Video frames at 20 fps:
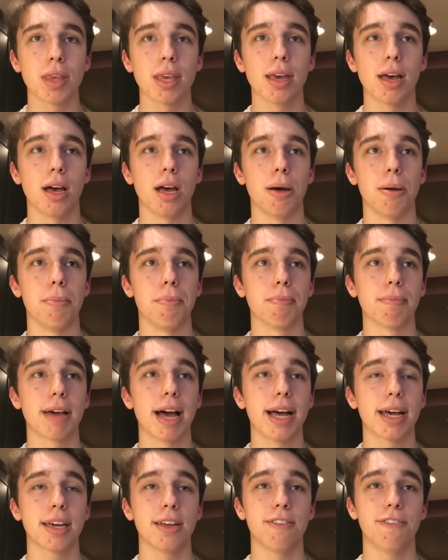um,
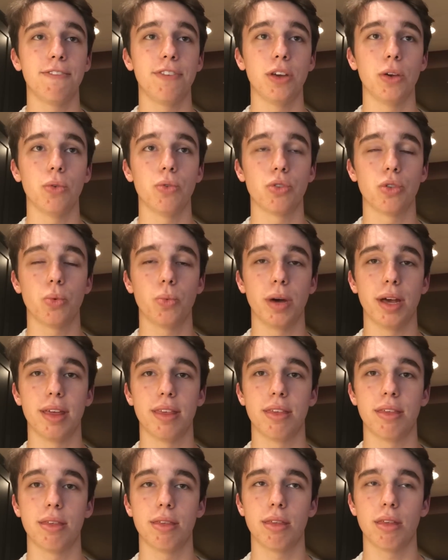got confused
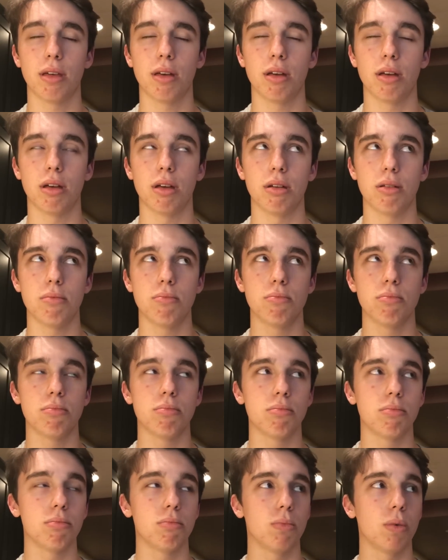with um,
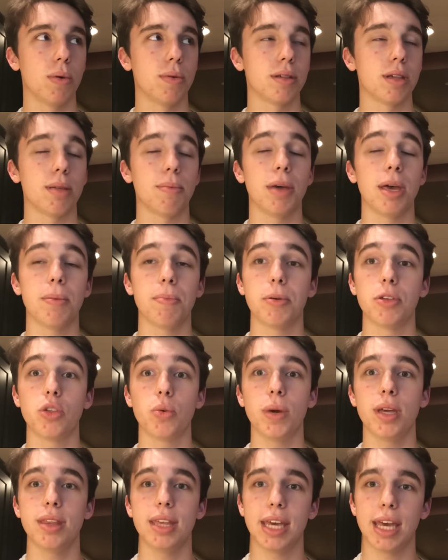what was it
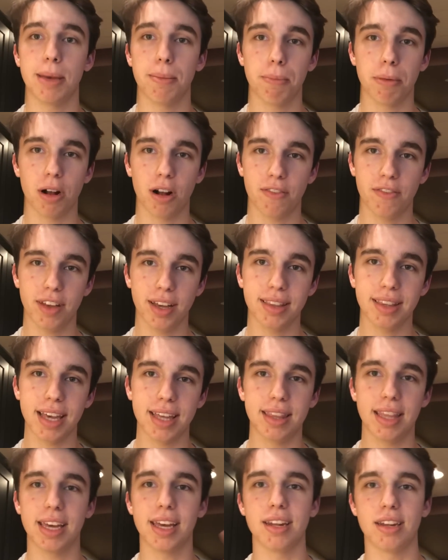between the imperfect
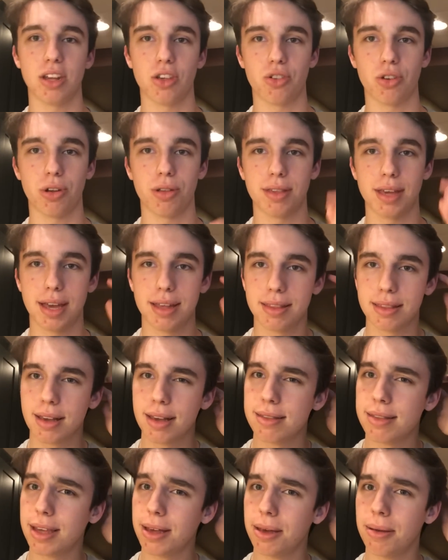and the conditional tense
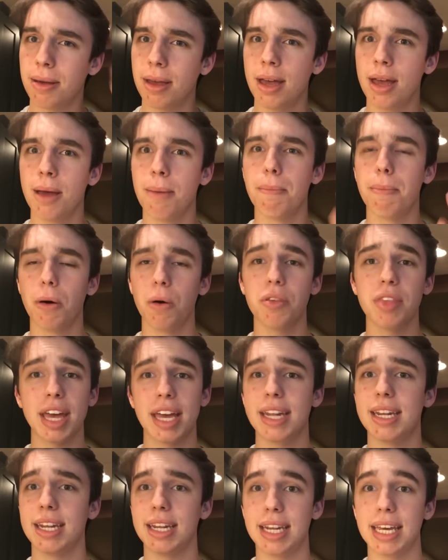because they both
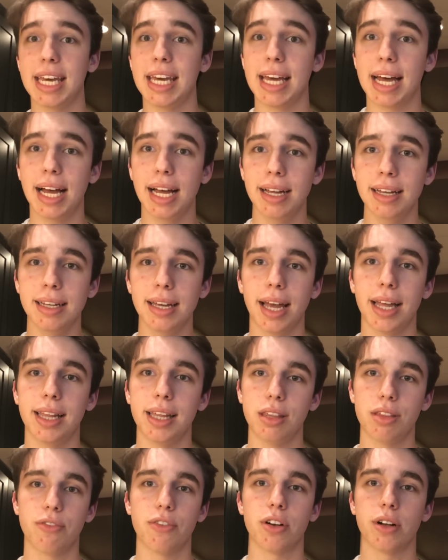end in ia at
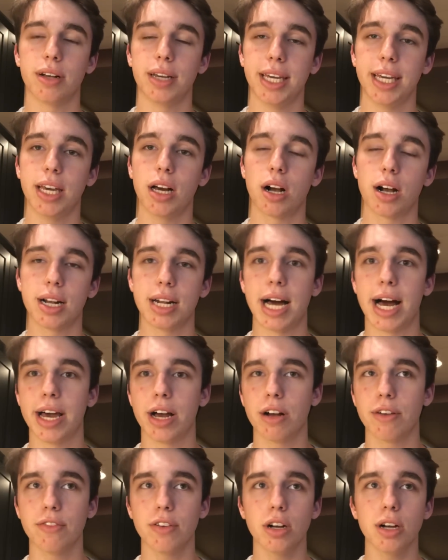least for er and
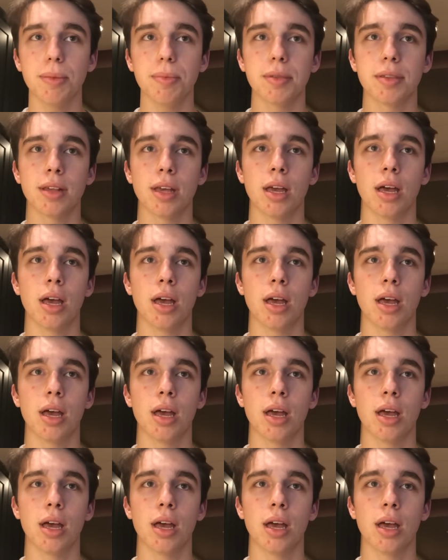ir verbs.